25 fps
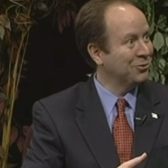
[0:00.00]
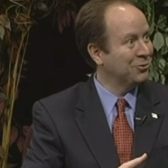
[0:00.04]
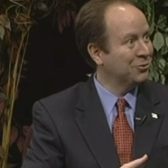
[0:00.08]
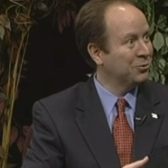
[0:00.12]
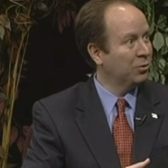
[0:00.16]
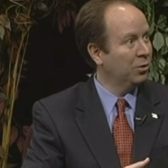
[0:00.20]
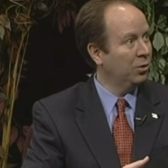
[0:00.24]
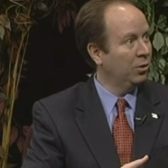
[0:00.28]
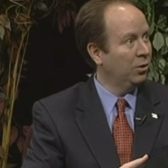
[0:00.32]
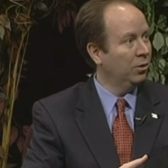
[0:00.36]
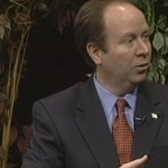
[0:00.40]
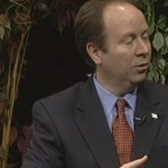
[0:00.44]

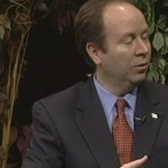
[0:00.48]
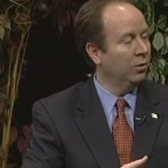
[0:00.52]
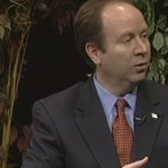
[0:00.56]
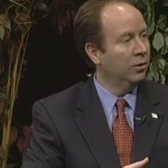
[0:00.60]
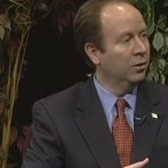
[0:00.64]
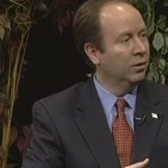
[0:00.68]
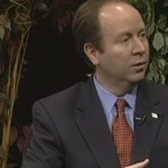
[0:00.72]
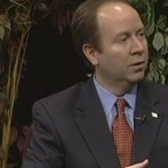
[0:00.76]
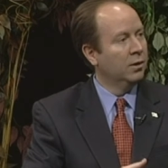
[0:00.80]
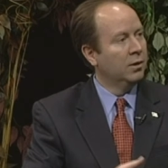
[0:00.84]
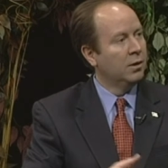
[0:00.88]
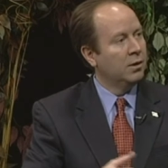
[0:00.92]
control,
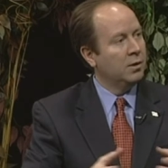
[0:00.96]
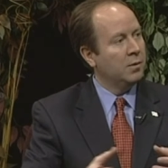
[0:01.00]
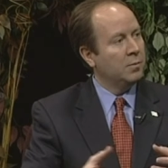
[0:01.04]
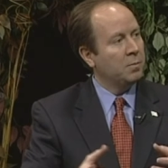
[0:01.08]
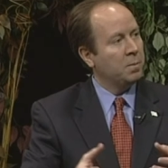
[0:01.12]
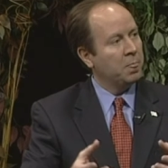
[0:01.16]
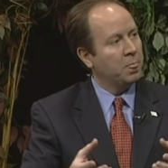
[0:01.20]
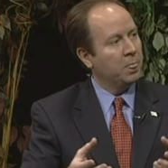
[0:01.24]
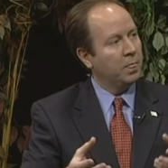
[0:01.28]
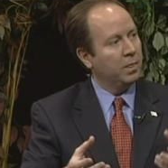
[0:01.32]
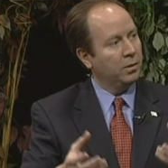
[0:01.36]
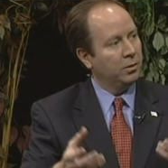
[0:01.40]

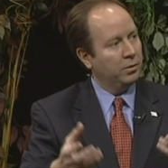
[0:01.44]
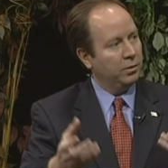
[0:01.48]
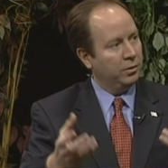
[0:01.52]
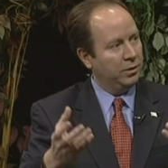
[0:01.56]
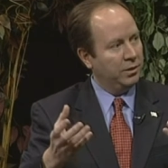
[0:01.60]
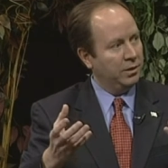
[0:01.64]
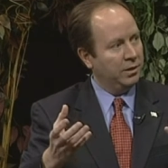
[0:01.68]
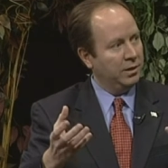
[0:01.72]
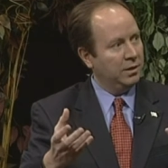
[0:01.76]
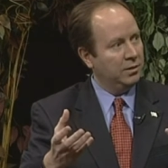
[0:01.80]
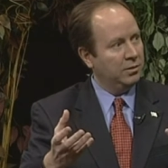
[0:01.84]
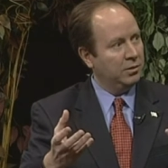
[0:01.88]

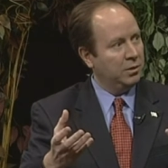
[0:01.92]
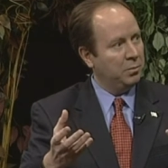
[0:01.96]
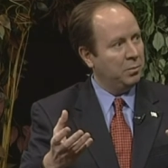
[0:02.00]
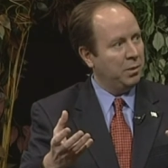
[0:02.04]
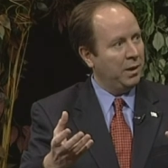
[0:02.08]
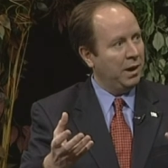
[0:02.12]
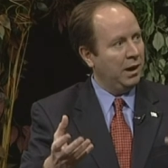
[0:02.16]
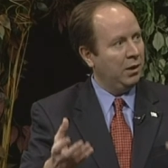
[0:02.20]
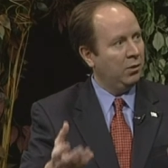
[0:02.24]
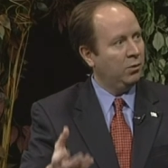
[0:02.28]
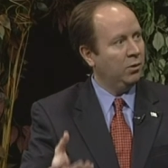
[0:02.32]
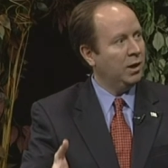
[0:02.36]
the, the
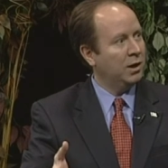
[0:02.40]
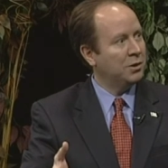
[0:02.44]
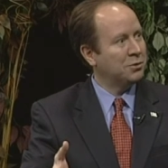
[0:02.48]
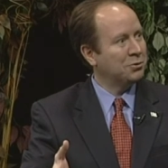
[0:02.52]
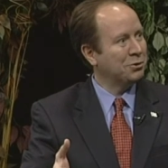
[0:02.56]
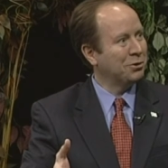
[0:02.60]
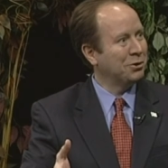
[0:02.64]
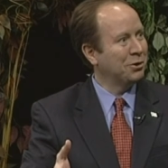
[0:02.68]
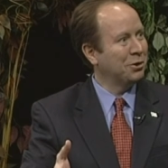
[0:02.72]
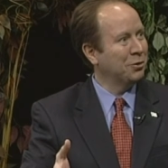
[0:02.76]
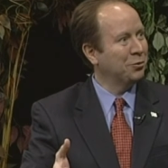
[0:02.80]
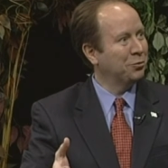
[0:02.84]
power
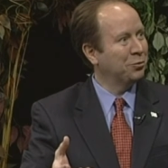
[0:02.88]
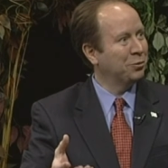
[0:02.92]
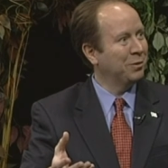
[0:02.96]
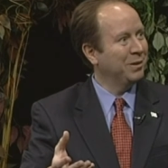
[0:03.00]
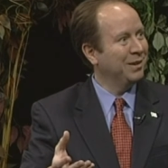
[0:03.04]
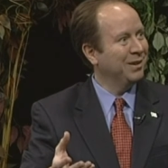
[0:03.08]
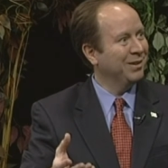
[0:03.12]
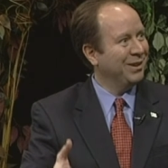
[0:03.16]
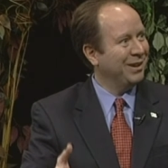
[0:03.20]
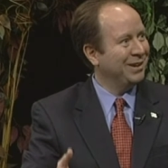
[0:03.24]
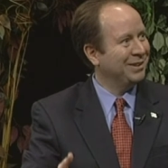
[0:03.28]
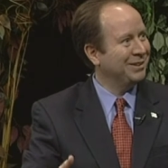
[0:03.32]
actually goes
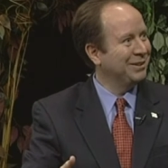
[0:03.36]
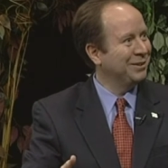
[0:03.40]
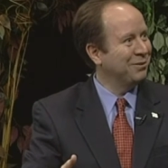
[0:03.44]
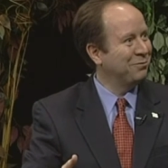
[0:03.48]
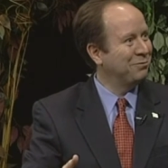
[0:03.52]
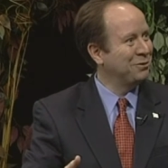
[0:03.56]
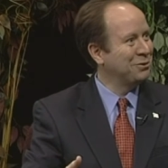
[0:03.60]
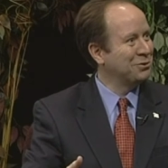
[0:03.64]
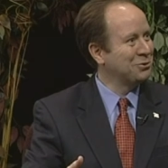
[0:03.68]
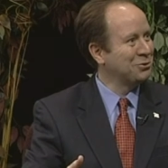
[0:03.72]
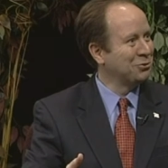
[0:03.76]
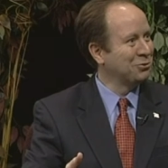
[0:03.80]
from the elected
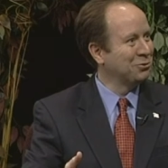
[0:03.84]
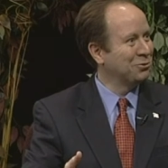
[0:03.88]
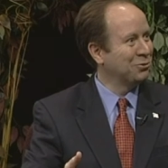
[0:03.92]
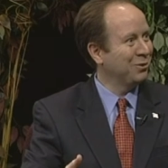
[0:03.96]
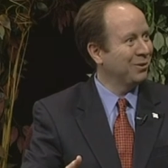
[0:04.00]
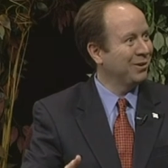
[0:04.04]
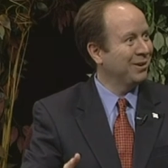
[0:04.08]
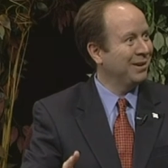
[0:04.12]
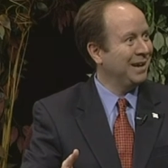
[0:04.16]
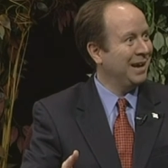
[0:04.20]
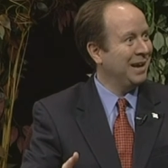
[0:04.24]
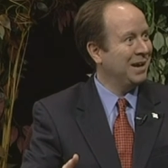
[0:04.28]
officials
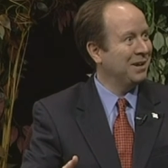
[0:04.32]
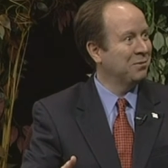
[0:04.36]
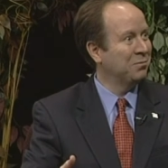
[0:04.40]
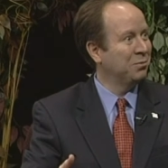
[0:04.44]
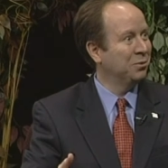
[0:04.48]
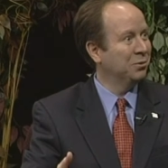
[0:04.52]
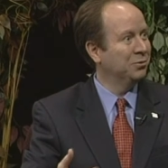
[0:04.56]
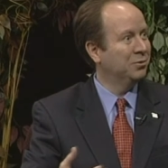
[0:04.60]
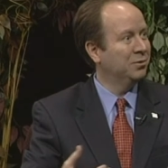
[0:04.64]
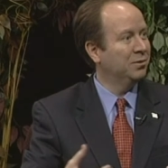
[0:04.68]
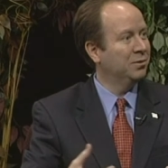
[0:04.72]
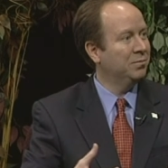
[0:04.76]
who are
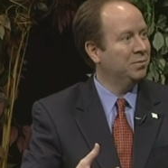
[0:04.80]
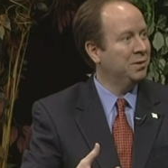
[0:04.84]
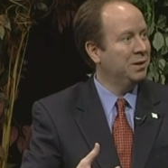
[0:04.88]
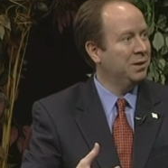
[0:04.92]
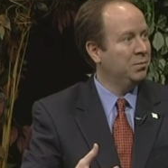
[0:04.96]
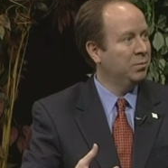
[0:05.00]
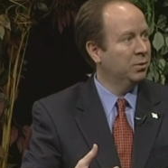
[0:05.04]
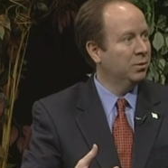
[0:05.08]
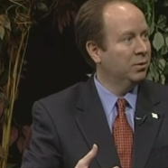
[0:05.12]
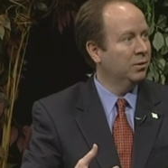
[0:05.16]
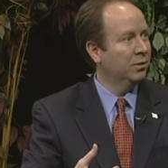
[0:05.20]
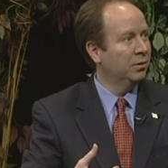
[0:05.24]
accountable to the
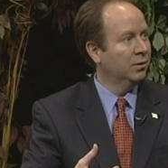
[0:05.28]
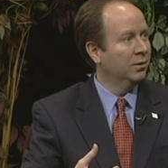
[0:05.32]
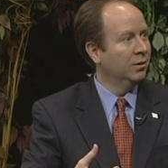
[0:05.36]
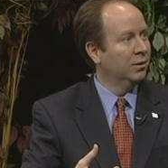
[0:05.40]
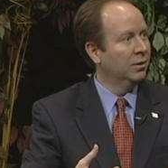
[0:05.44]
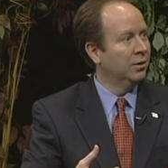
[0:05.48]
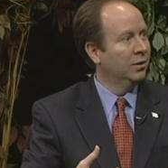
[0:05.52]
people.